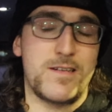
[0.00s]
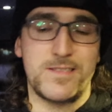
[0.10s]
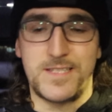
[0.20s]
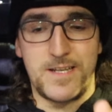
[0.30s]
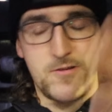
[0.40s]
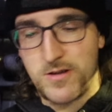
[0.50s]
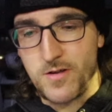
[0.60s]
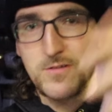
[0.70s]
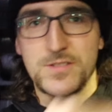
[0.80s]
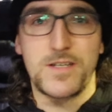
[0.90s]
And I said, here you go,
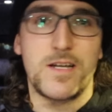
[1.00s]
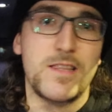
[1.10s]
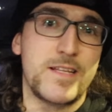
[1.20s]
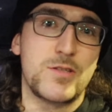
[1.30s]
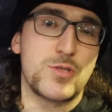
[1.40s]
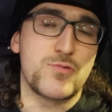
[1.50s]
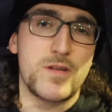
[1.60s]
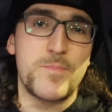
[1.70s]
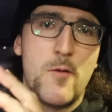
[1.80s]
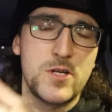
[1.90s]
here's a link to the
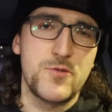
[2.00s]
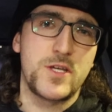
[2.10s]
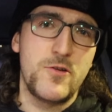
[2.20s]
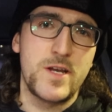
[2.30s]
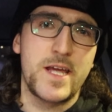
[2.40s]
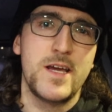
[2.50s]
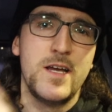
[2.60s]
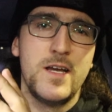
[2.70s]
stream. I want to do a Q&A.